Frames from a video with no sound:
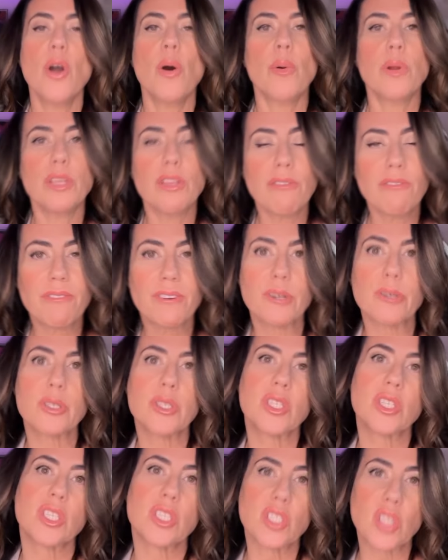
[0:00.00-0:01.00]
when you
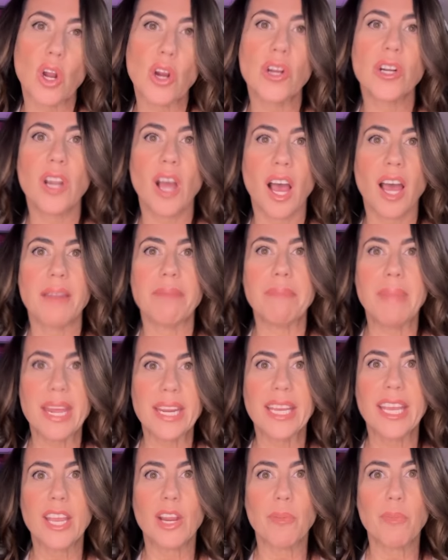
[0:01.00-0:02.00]
first start on
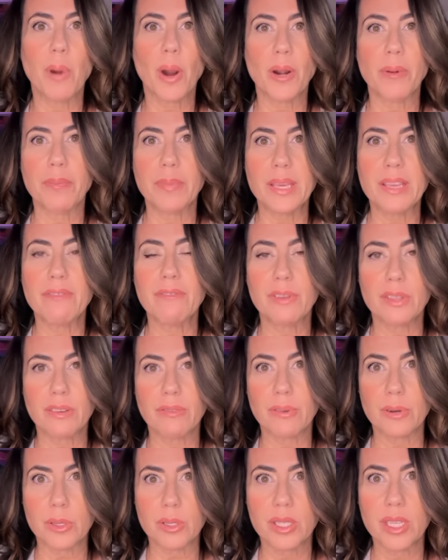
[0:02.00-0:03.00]
Medicare Part B for the
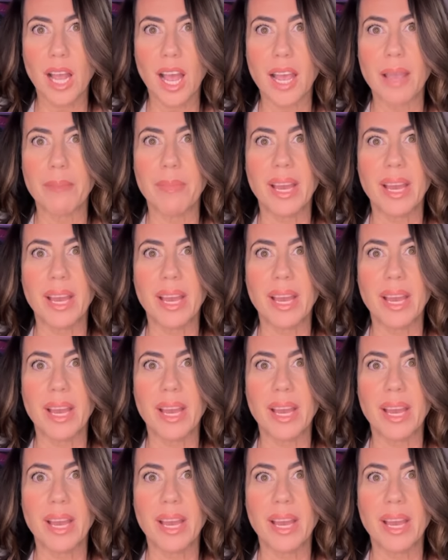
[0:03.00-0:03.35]
first time.